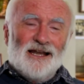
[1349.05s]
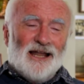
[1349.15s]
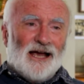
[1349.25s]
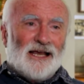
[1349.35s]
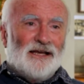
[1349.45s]

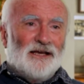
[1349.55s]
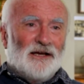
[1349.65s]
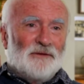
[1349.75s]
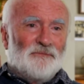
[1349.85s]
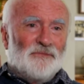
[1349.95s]
Like
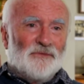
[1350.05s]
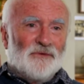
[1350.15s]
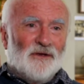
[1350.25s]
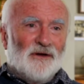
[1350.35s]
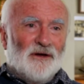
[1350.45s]

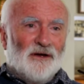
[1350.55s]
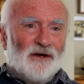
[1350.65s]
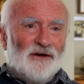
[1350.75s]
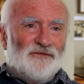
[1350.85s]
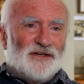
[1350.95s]

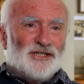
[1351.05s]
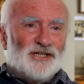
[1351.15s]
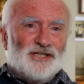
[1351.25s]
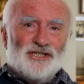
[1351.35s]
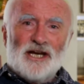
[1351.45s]
fish
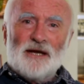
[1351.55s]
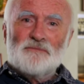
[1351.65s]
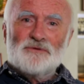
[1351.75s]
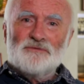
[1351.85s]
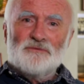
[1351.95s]
and
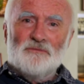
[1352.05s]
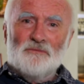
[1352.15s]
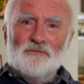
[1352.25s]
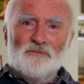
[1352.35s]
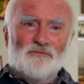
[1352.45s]
chips,
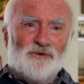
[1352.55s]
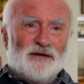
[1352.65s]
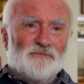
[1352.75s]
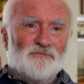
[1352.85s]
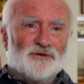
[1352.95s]

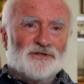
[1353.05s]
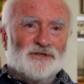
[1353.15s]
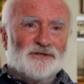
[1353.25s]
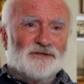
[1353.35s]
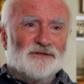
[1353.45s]
bread and
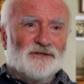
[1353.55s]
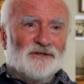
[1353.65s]
butter,